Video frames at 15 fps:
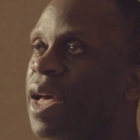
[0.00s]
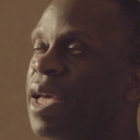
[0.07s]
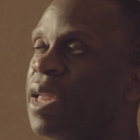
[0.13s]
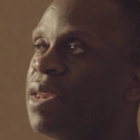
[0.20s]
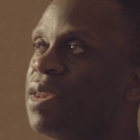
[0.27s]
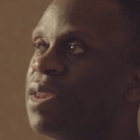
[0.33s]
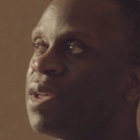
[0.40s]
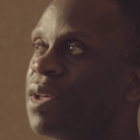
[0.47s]

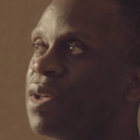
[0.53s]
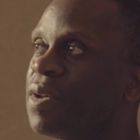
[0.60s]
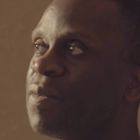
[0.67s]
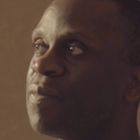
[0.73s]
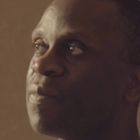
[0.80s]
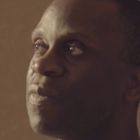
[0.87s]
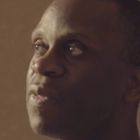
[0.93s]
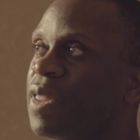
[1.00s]
And um,
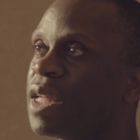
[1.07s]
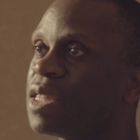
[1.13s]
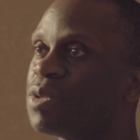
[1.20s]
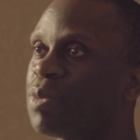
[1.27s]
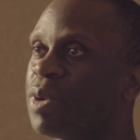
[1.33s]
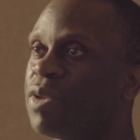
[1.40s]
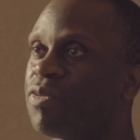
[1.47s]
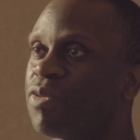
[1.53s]

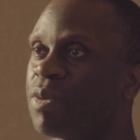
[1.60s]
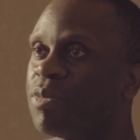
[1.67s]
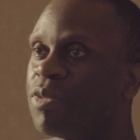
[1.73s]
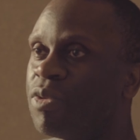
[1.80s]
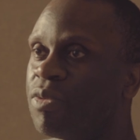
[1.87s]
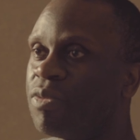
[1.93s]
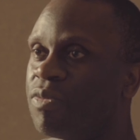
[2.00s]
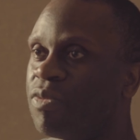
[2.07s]
that's when, from
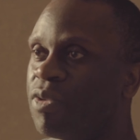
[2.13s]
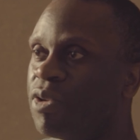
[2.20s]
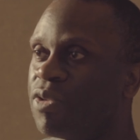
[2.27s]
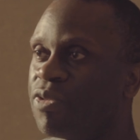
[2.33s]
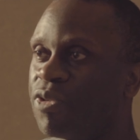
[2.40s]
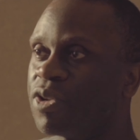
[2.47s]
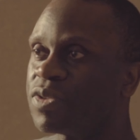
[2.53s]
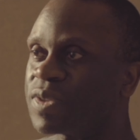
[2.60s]
the
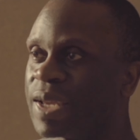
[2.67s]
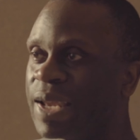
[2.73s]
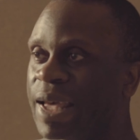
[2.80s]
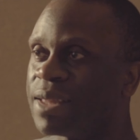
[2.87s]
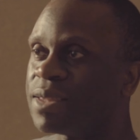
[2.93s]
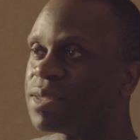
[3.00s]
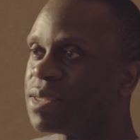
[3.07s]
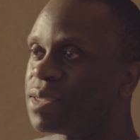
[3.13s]
very first
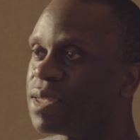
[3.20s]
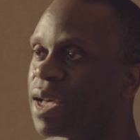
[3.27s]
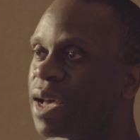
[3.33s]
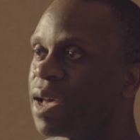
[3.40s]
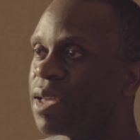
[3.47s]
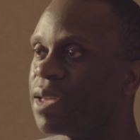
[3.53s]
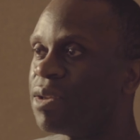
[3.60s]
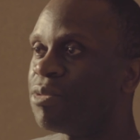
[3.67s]
glance,
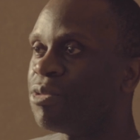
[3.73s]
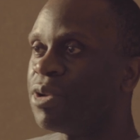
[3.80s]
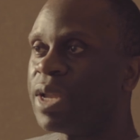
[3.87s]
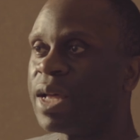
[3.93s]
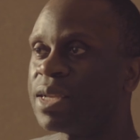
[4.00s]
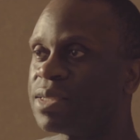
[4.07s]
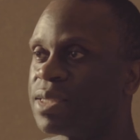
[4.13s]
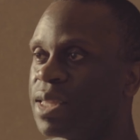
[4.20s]
I
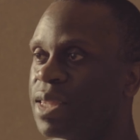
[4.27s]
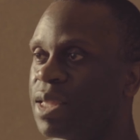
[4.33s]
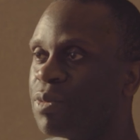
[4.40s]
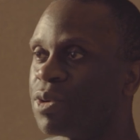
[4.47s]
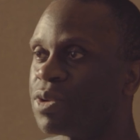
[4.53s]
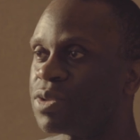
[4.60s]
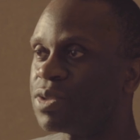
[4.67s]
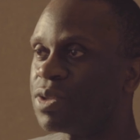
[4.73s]
realized that there
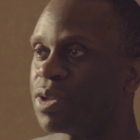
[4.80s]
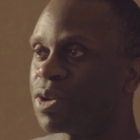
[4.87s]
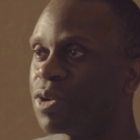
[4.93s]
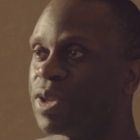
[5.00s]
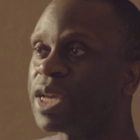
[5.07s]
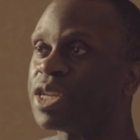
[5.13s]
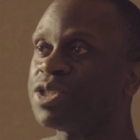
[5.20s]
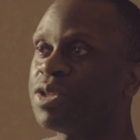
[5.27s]
was a
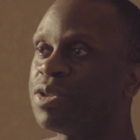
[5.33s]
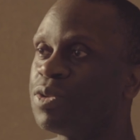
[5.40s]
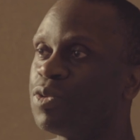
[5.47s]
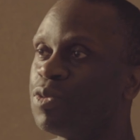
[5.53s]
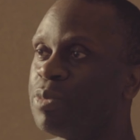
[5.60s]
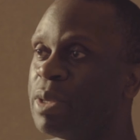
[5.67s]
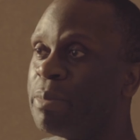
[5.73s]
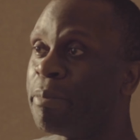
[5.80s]
connection
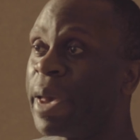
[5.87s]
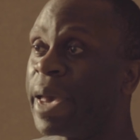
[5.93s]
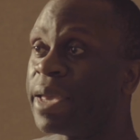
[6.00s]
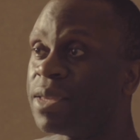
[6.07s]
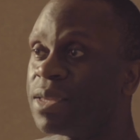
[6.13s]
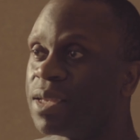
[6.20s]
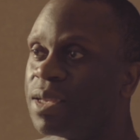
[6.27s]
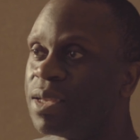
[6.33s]
to be
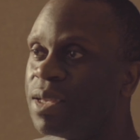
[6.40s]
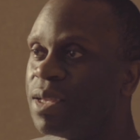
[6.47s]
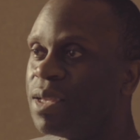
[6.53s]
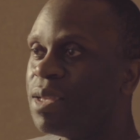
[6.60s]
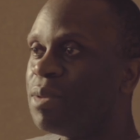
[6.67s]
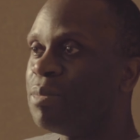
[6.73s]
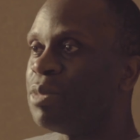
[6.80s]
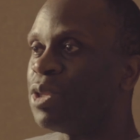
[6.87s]
made
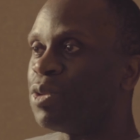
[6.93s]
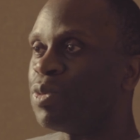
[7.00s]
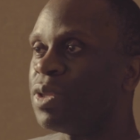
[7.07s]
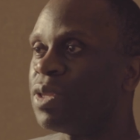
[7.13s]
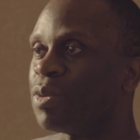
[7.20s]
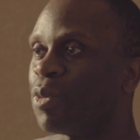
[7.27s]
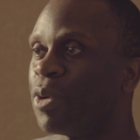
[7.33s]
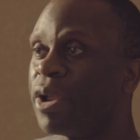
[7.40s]

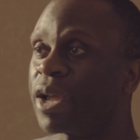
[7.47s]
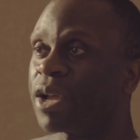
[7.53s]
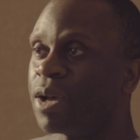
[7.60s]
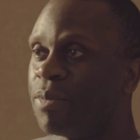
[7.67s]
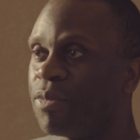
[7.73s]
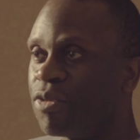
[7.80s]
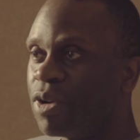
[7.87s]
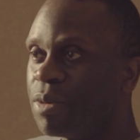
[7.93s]
between where I
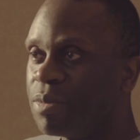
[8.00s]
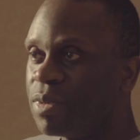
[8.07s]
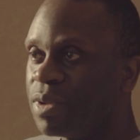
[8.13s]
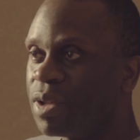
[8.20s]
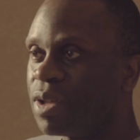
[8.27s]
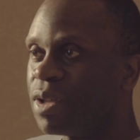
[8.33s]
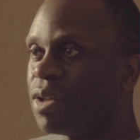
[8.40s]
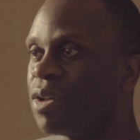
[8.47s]
come from
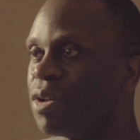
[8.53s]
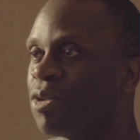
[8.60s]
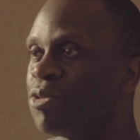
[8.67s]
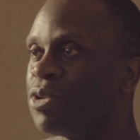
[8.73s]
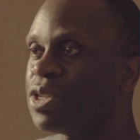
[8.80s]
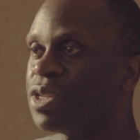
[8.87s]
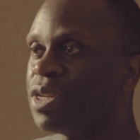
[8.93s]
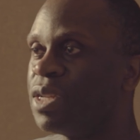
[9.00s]
uh,
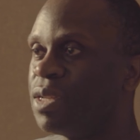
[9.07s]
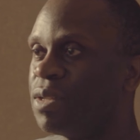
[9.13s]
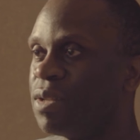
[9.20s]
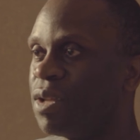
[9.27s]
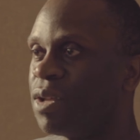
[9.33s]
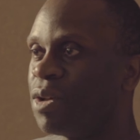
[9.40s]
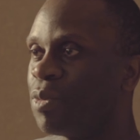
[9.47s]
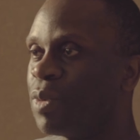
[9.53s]
originally,
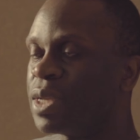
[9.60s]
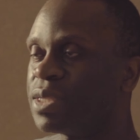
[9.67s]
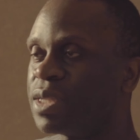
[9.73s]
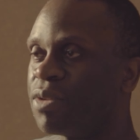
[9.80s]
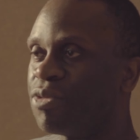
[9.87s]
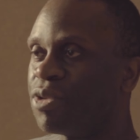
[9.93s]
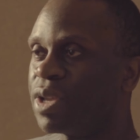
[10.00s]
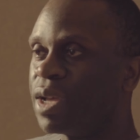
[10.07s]
uh,
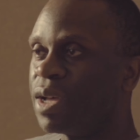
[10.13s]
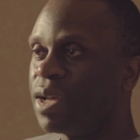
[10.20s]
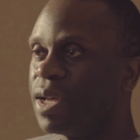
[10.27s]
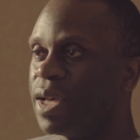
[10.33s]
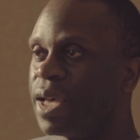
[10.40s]
West Africa,